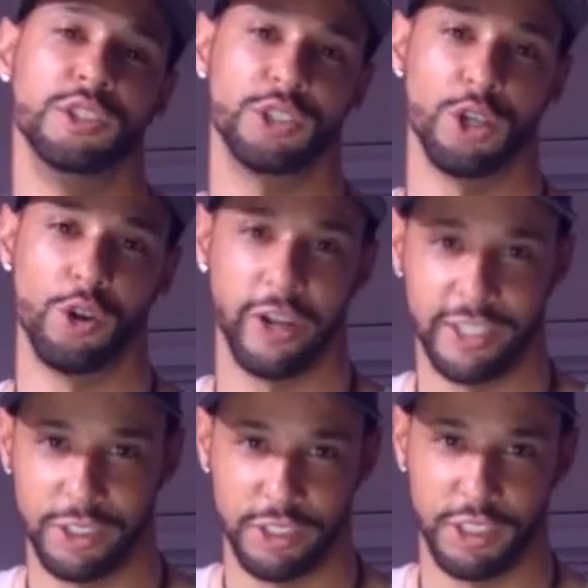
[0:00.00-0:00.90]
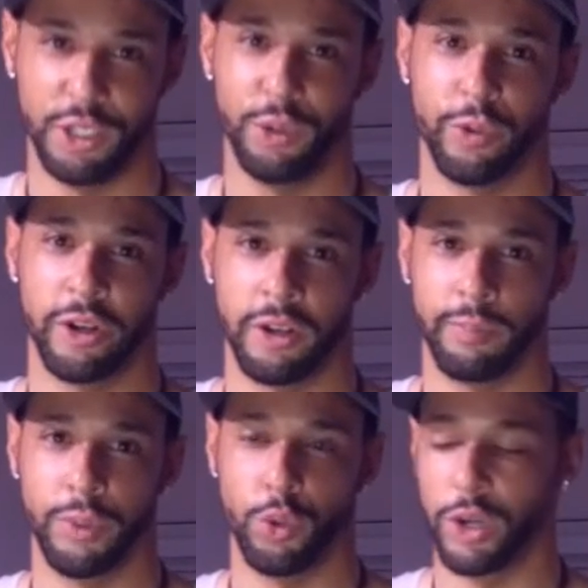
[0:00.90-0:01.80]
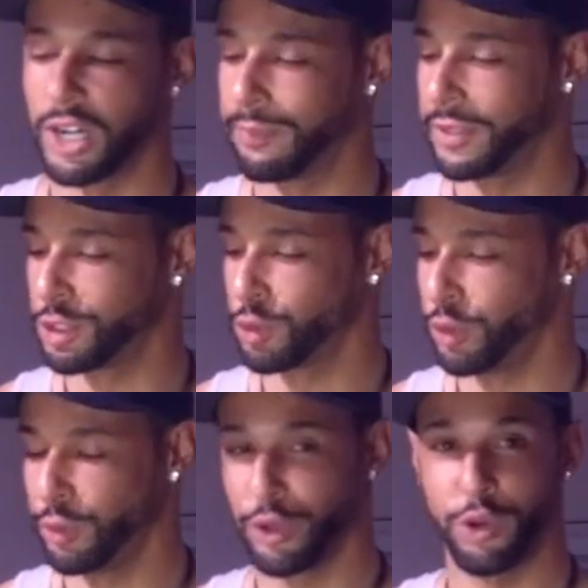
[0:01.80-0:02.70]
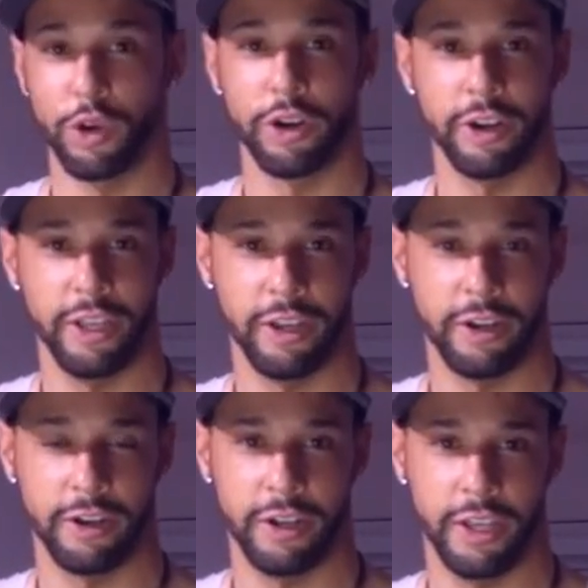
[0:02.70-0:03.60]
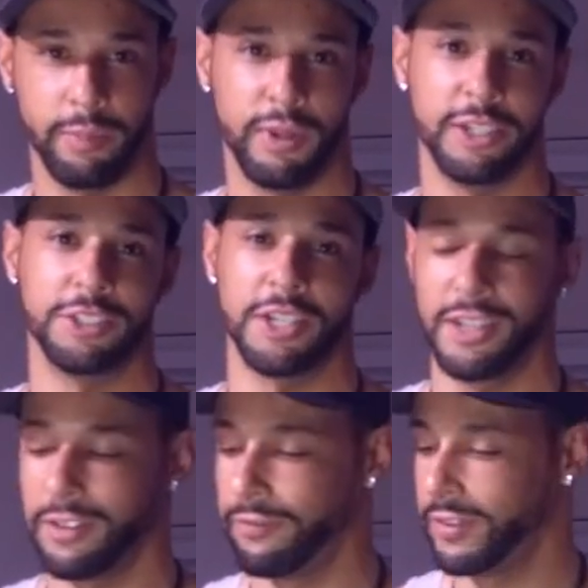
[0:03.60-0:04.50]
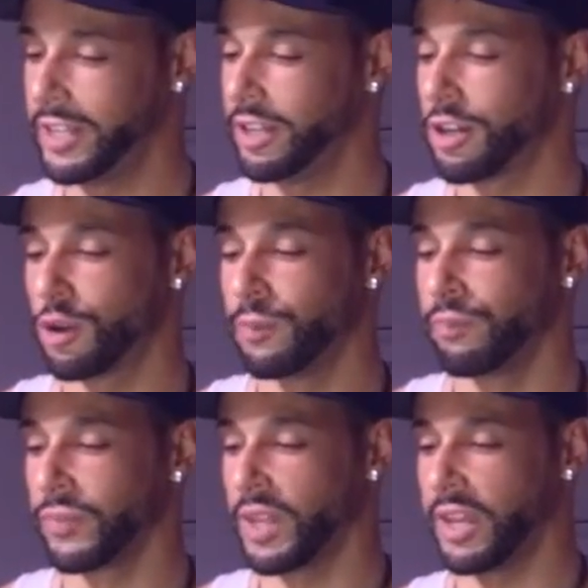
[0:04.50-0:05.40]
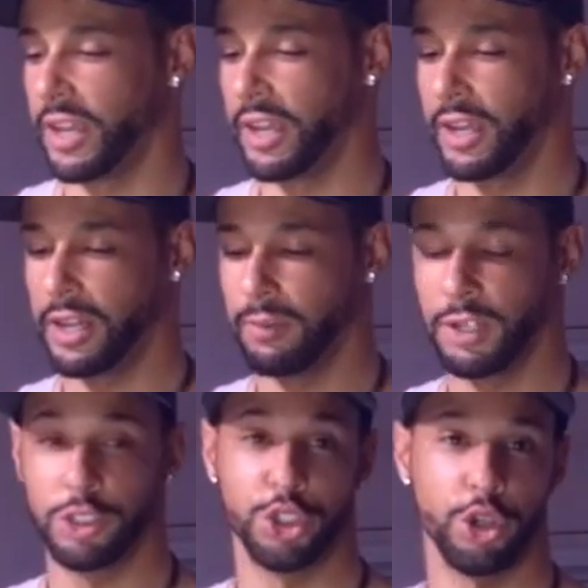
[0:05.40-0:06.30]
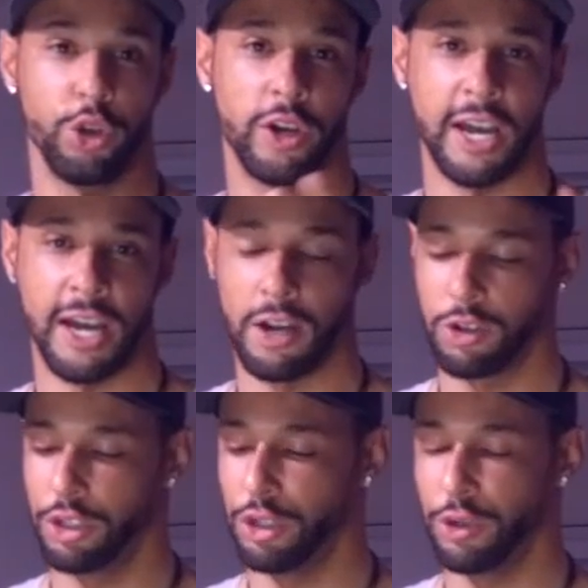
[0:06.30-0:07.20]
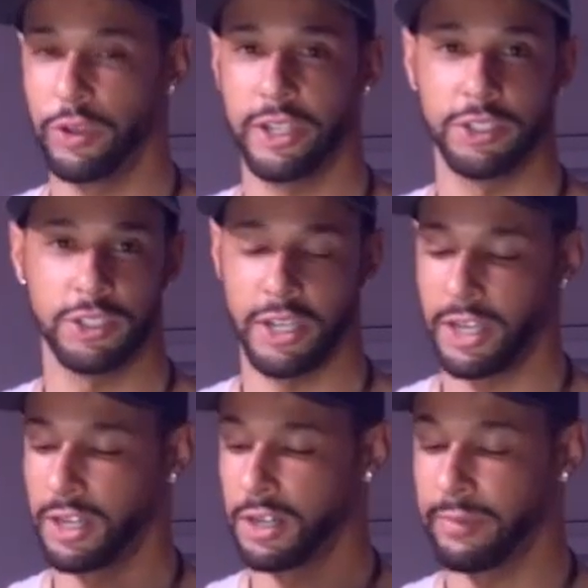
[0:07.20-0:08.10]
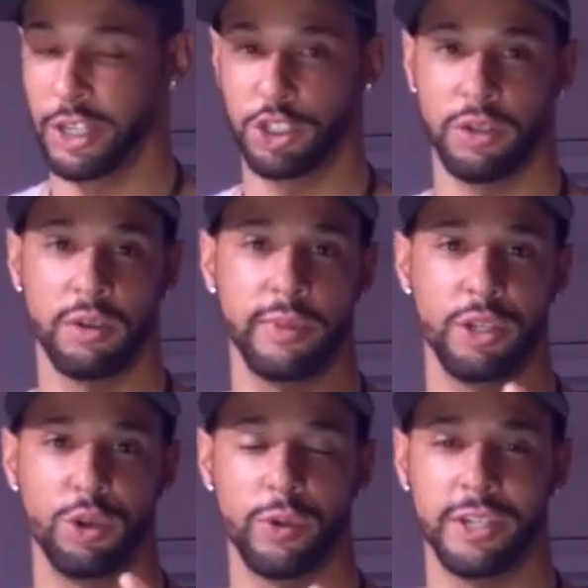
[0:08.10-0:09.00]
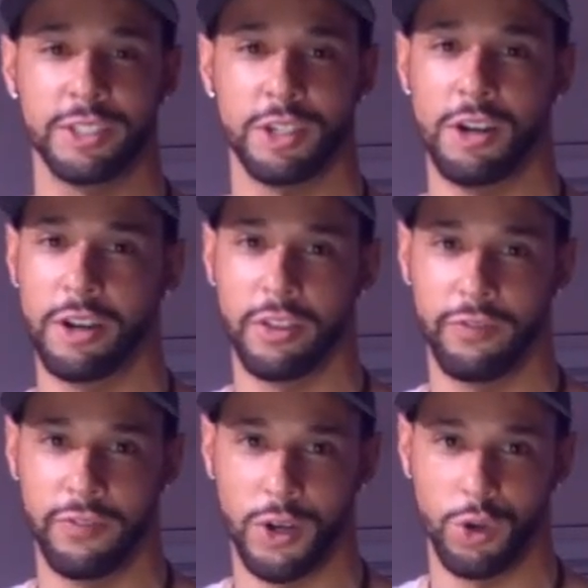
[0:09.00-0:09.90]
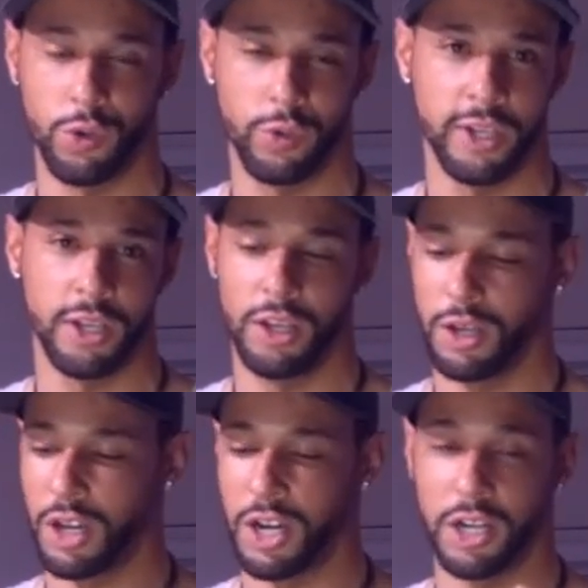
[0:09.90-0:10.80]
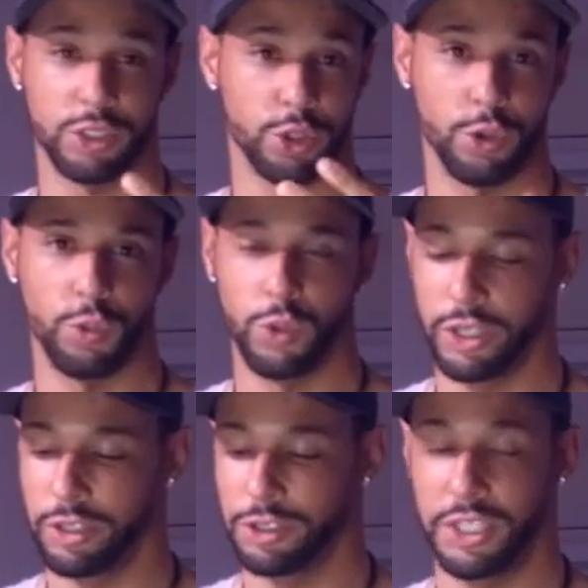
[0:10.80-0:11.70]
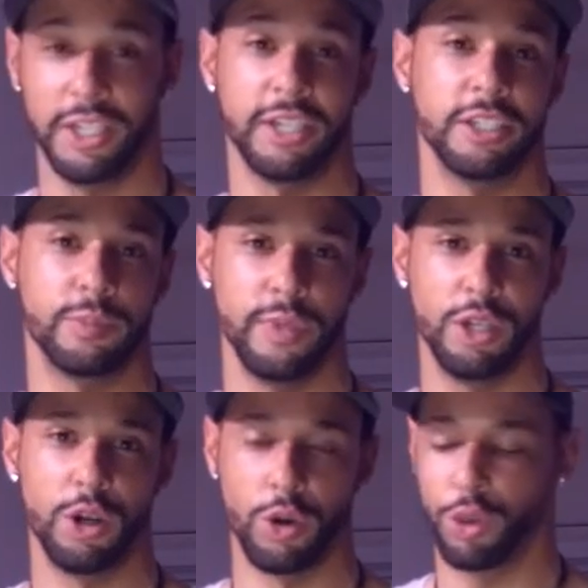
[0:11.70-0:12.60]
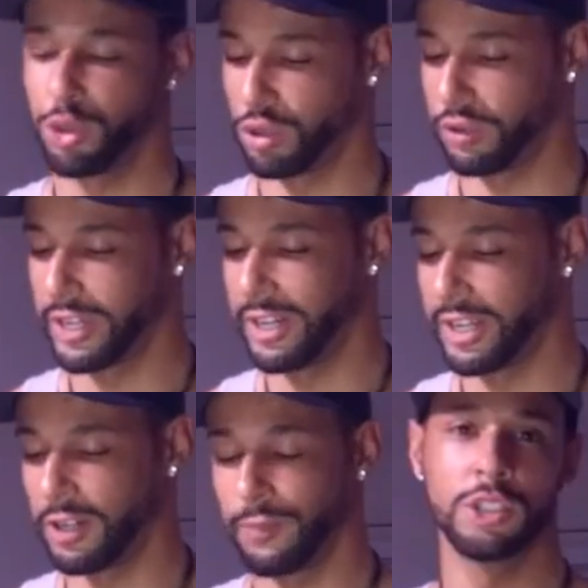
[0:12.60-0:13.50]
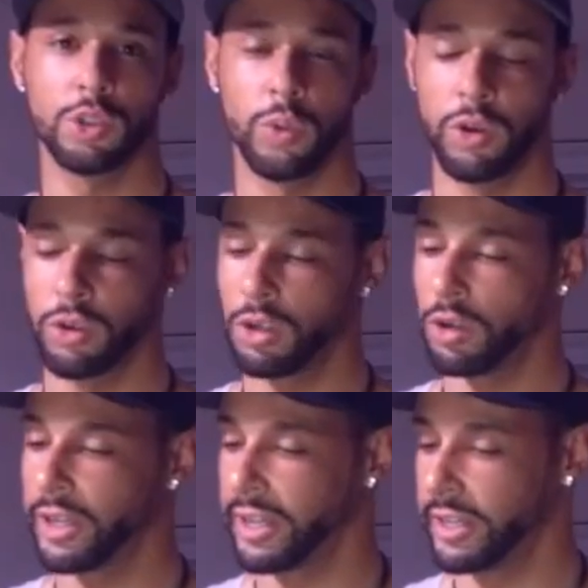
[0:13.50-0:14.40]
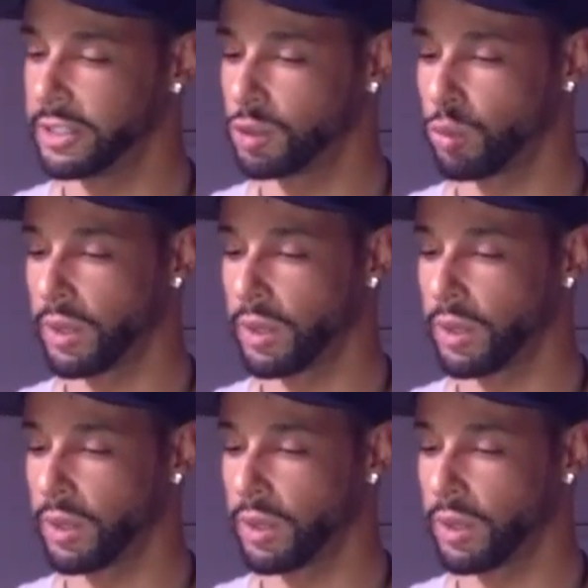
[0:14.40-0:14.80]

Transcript: So as you can see, we're gonna boot up the screen recorder here and place it in the video. And I'm gonna show you how to do this, and I'm actually gonna be doing this on the phone uh, so what you're seeing is me going through it right now. So we're going to go ahead and